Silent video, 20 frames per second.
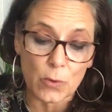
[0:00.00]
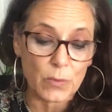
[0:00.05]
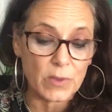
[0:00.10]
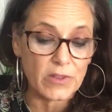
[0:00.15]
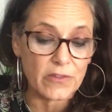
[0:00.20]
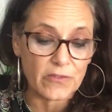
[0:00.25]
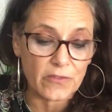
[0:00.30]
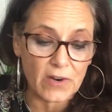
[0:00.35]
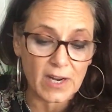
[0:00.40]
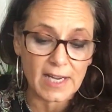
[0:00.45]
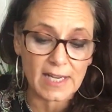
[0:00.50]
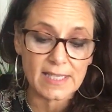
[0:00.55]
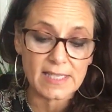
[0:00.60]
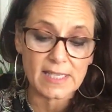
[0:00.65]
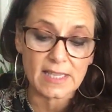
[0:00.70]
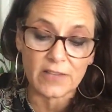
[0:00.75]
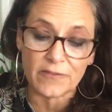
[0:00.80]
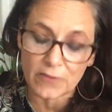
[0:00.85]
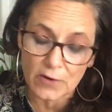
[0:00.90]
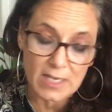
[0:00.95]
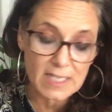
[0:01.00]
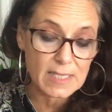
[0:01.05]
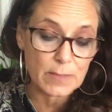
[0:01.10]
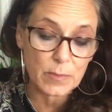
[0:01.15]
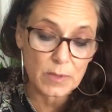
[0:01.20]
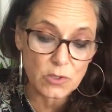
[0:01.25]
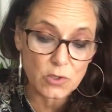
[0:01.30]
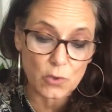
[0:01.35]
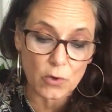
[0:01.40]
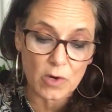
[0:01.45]
when the phrase had
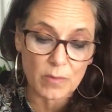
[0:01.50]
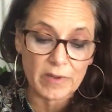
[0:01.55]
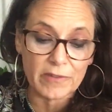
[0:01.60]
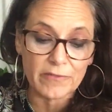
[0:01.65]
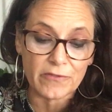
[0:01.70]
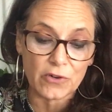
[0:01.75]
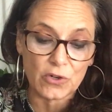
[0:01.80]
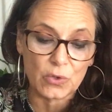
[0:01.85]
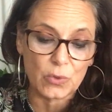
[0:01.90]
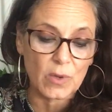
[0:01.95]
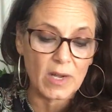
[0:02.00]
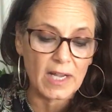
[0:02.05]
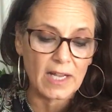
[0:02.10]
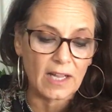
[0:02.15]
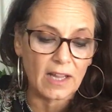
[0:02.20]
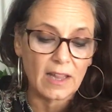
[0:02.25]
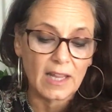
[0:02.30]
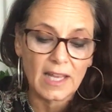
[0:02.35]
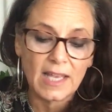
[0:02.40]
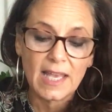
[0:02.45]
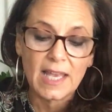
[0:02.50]
been dormant for a while,